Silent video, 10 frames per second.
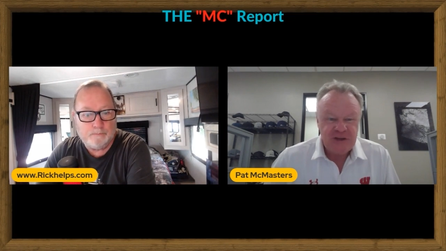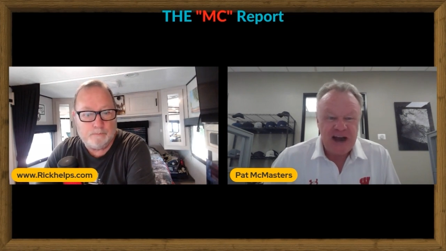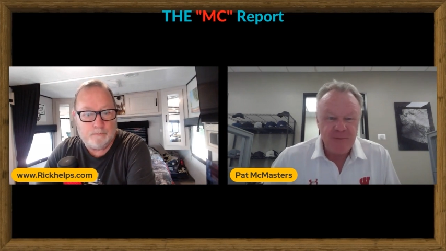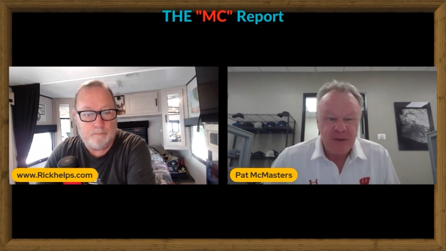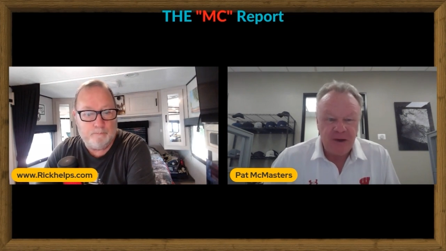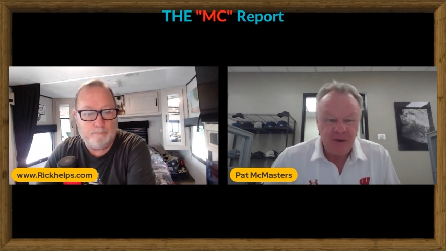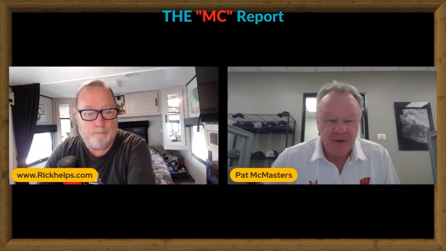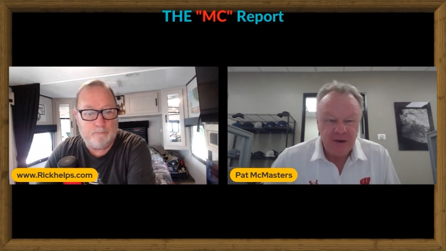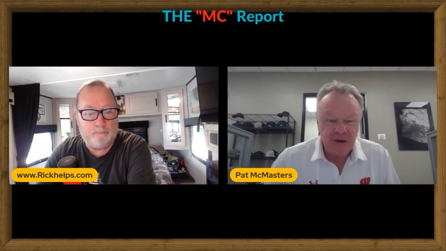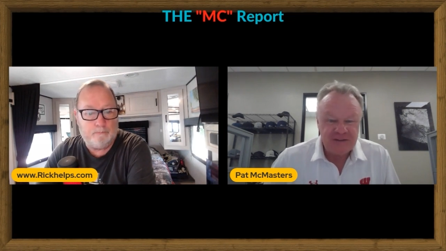Speaker 1: job there,
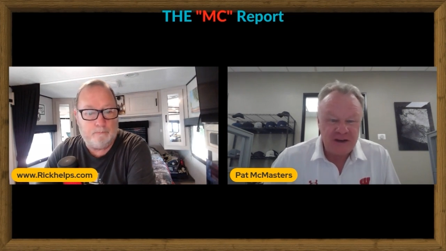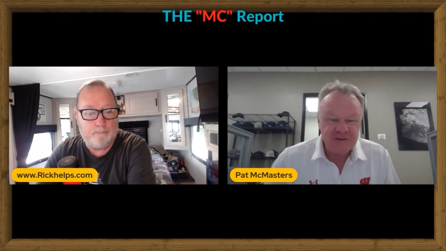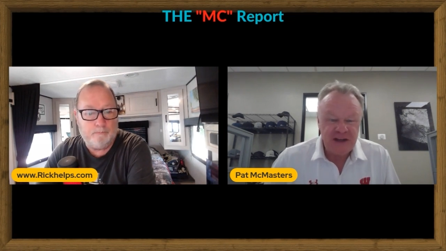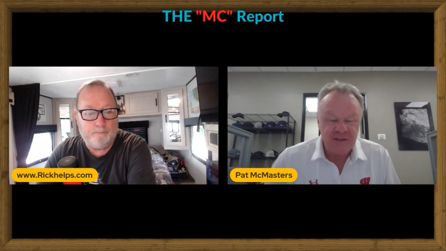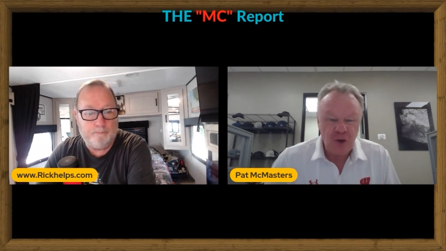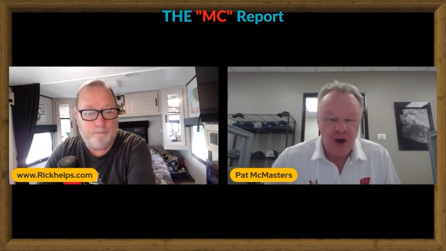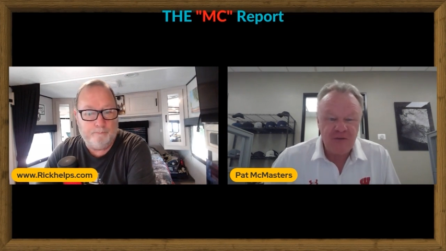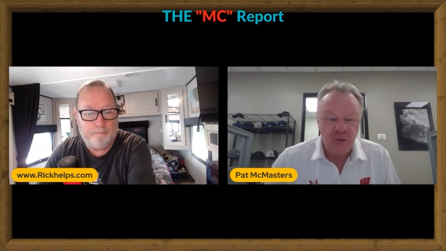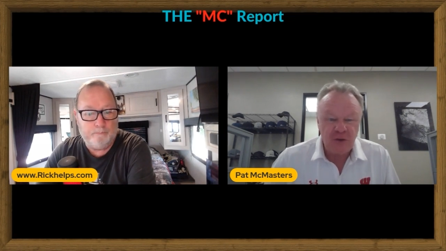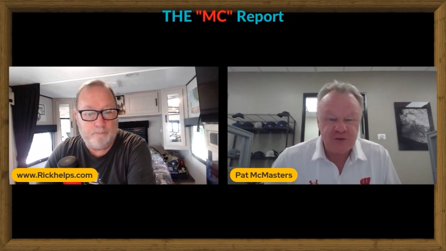you know, because I was on the
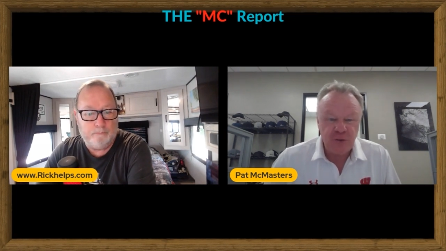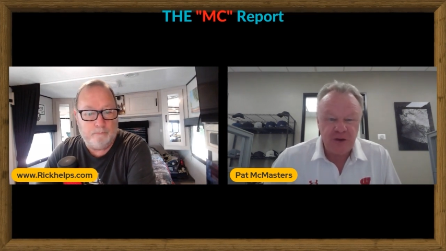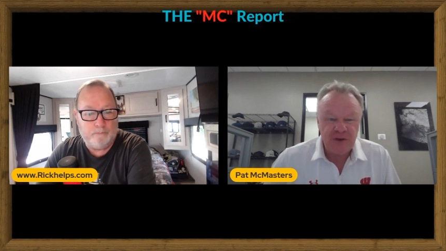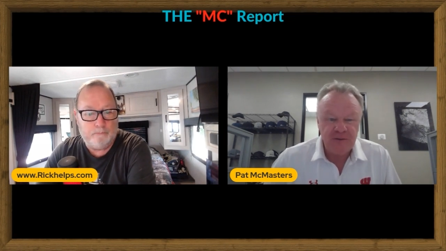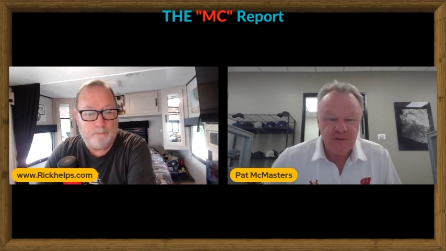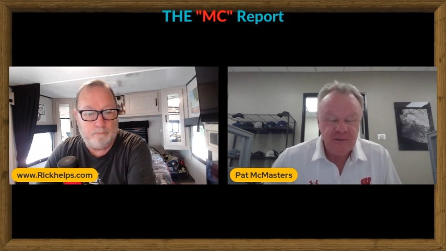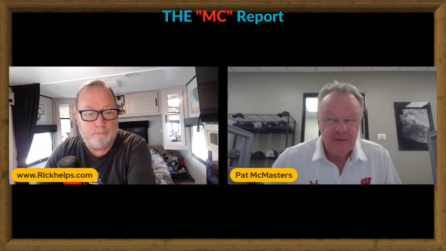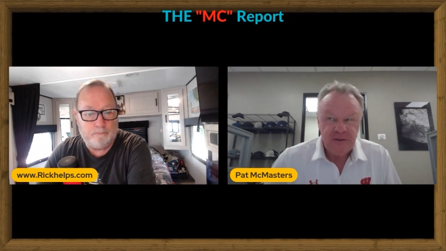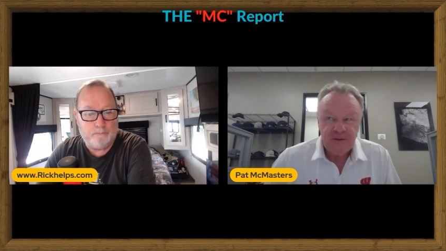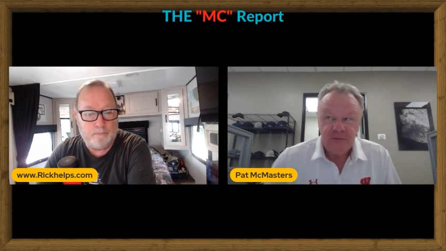golf course working
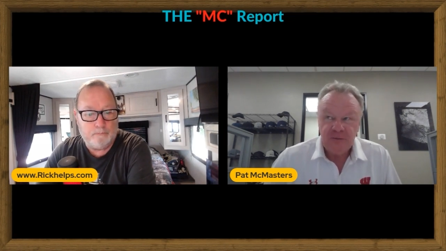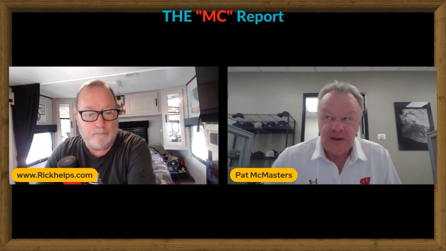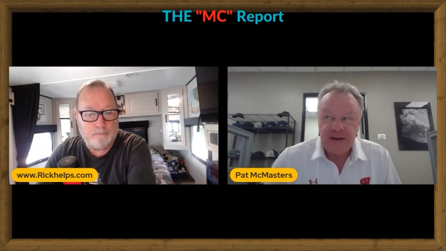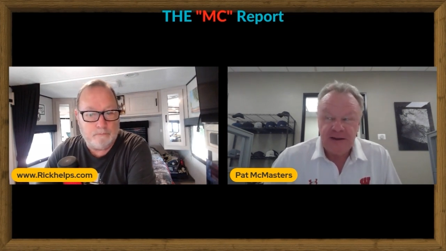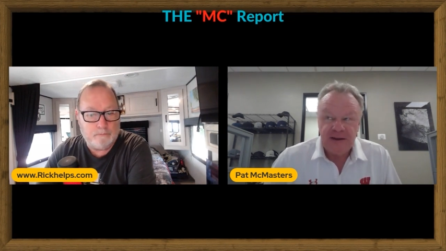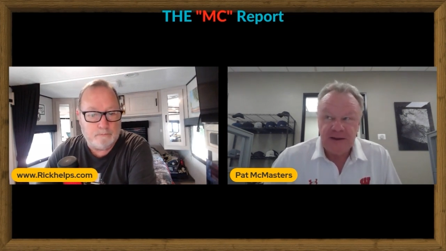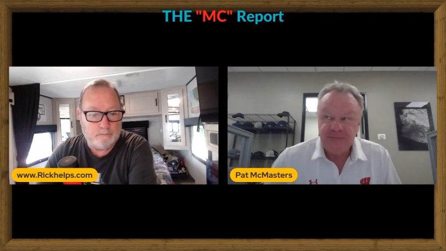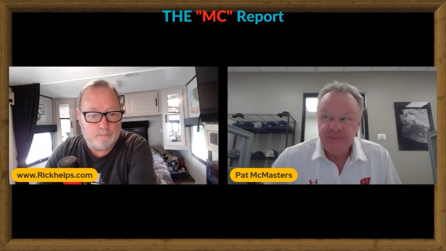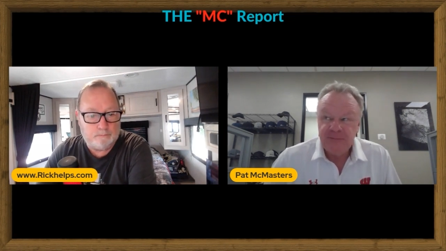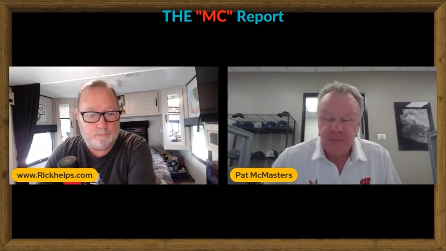for like uh,